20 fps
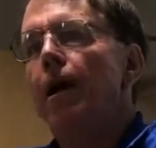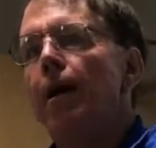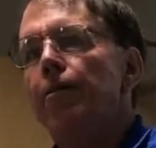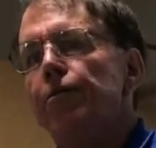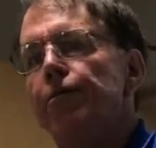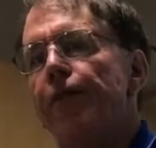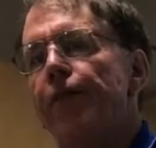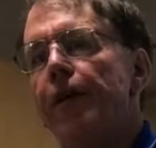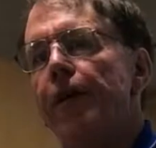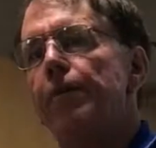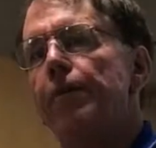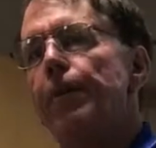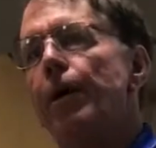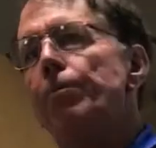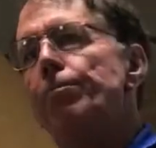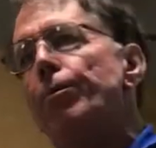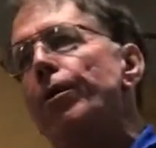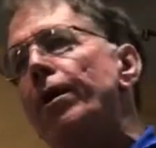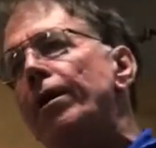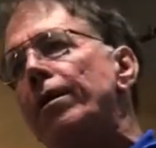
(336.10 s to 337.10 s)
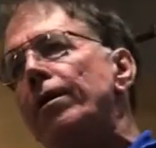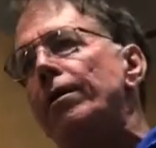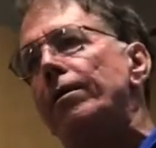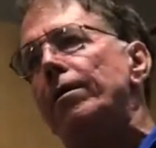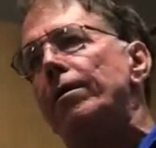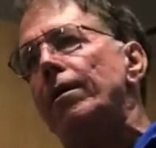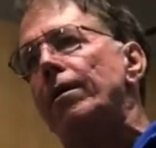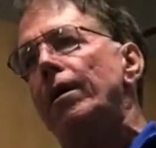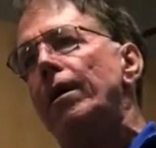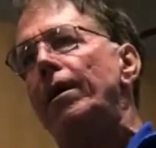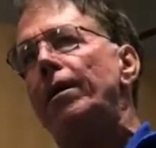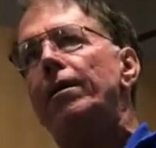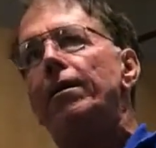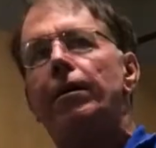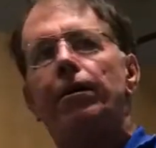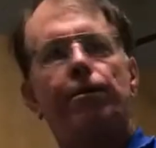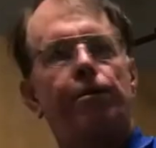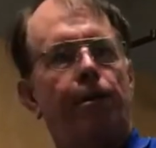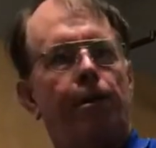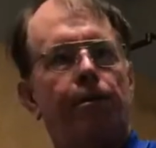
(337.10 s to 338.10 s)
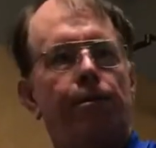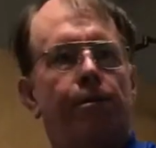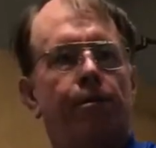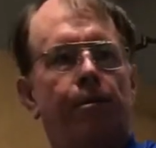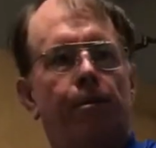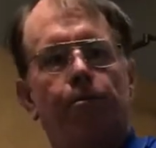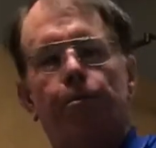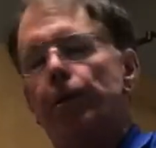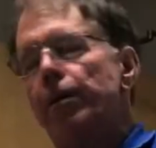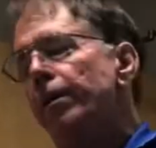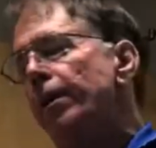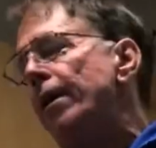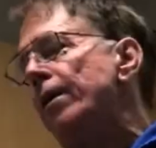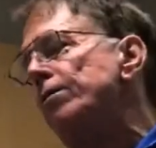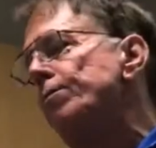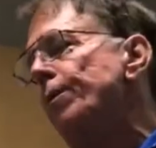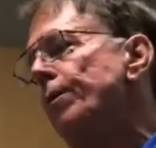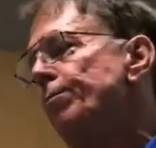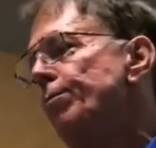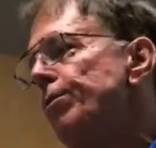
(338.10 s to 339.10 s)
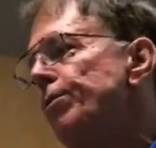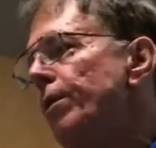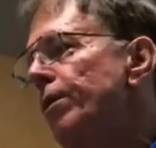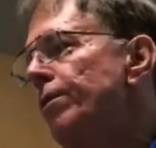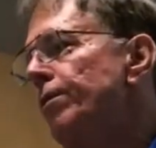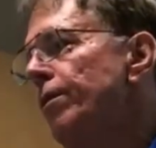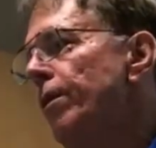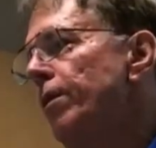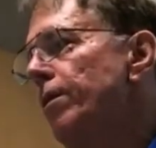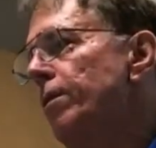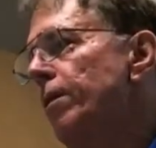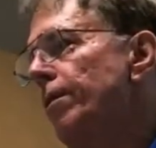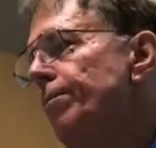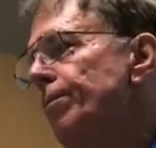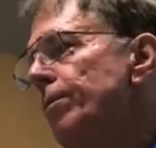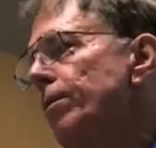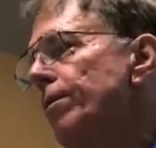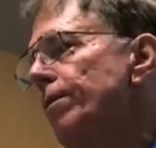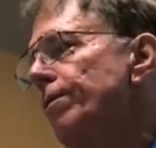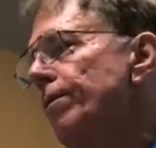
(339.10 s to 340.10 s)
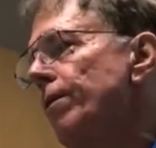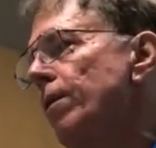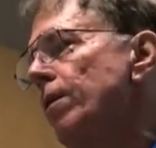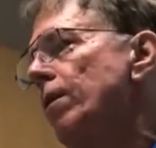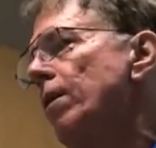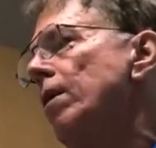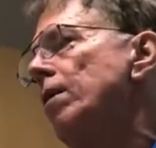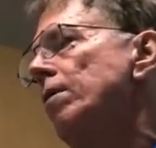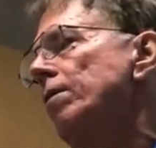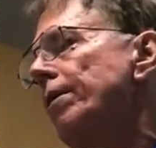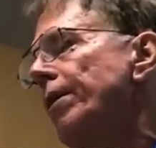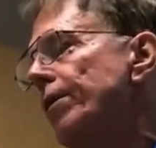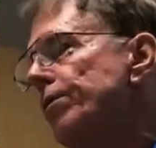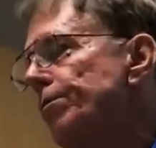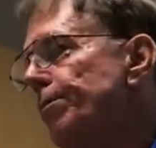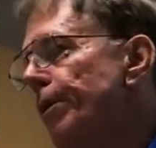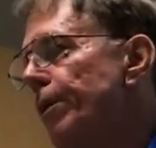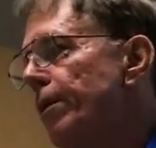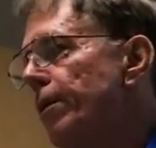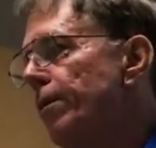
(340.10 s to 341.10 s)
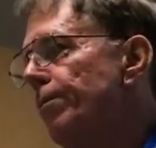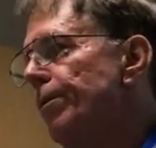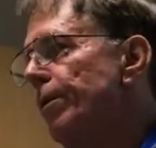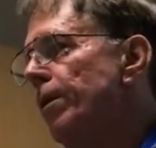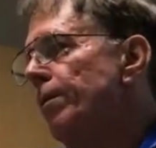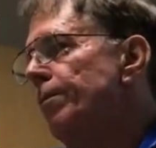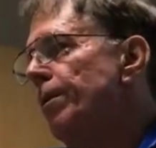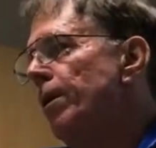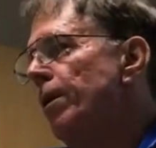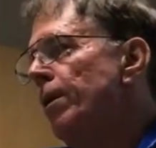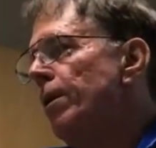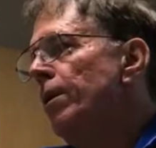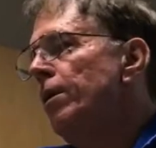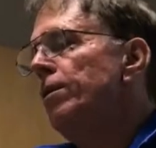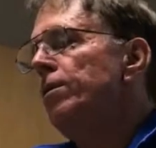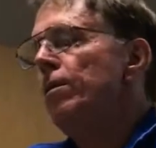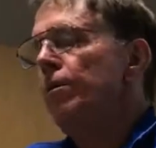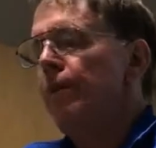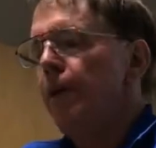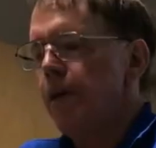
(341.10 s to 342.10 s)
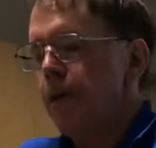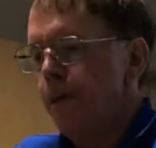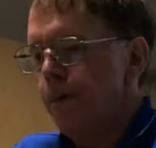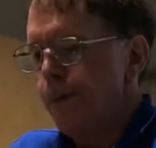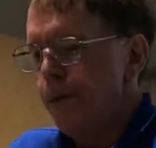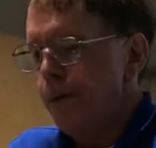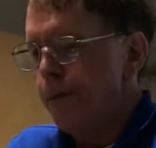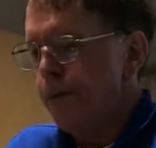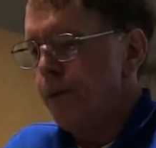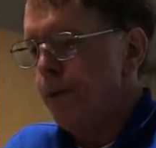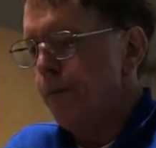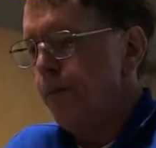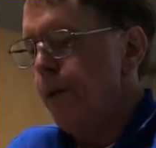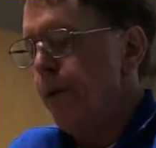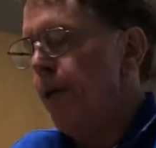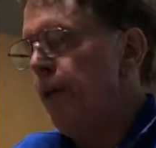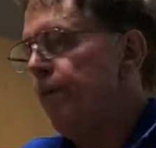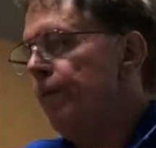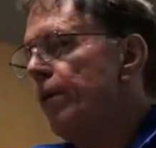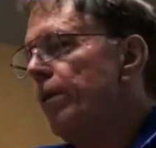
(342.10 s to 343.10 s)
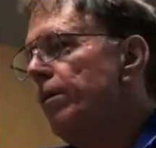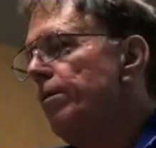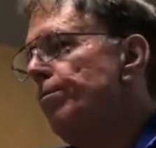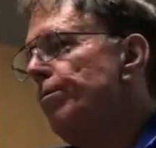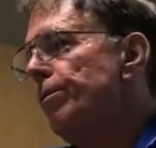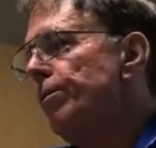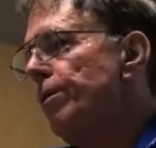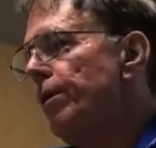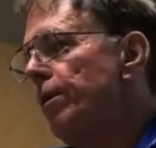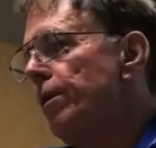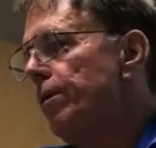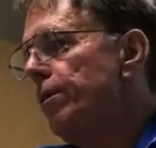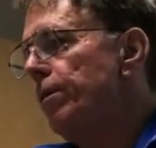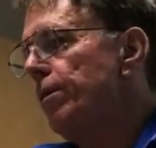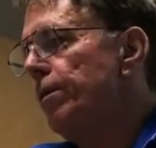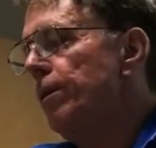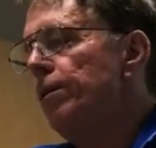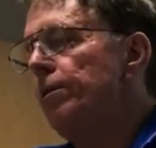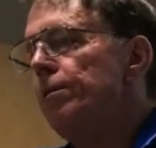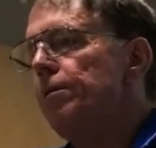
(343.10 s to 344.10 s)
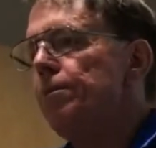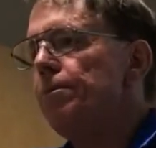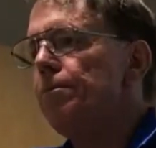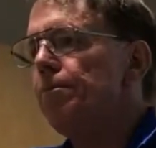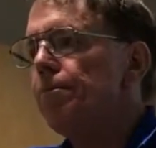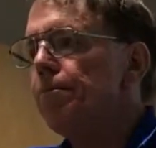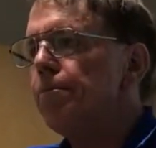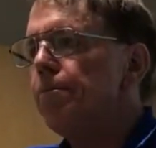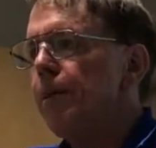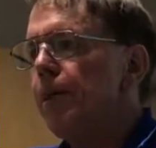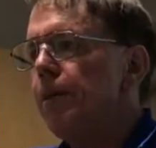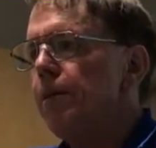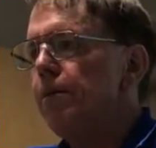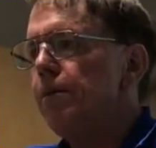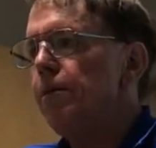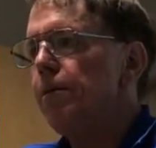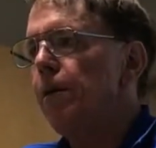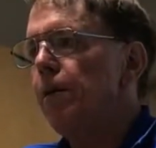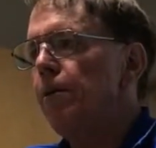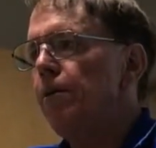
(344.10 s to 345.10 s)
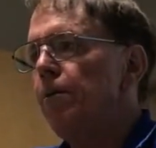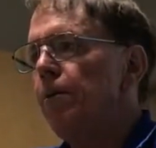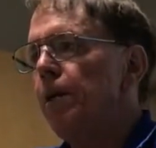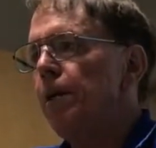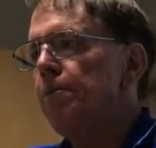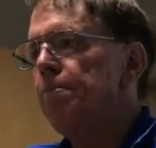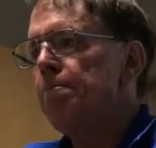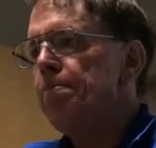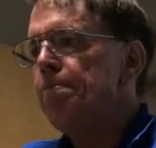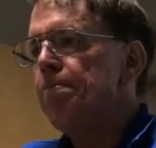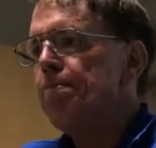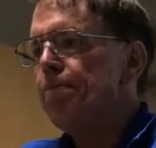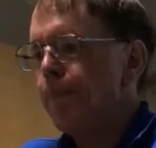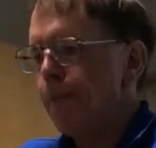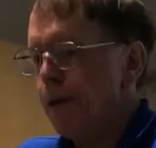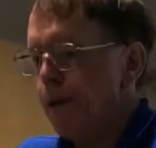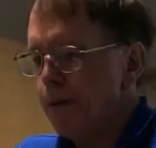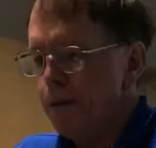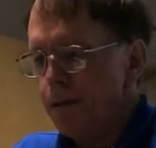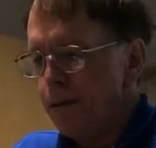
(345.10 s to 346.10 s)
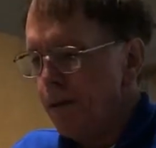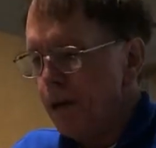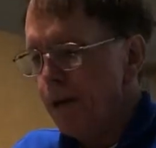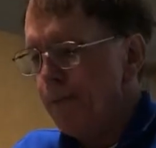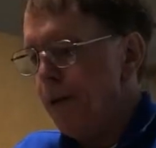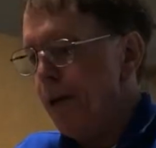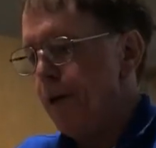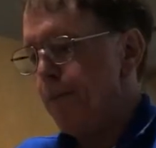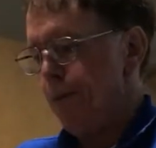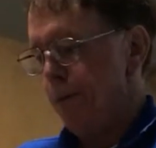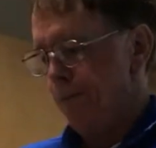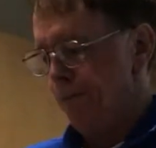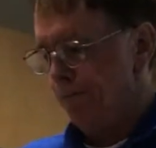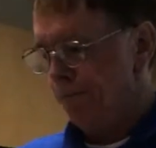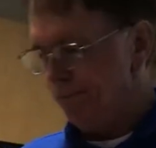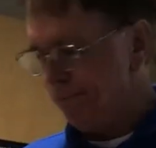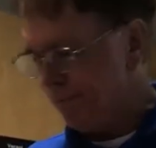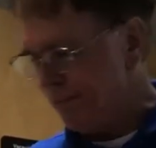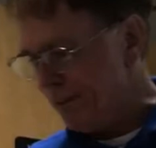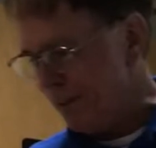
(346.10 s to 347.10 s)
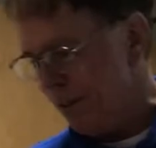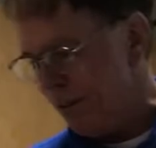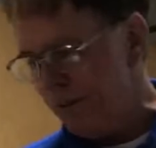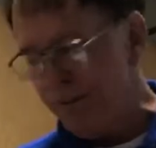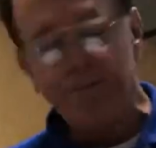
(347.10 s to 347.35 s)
I was thinking about bringing it tonight, but it hasn't been presented to our club till our next meeting coming up. So they're coming to our meeting, they're gonna present it to us, and so I'm happy. So,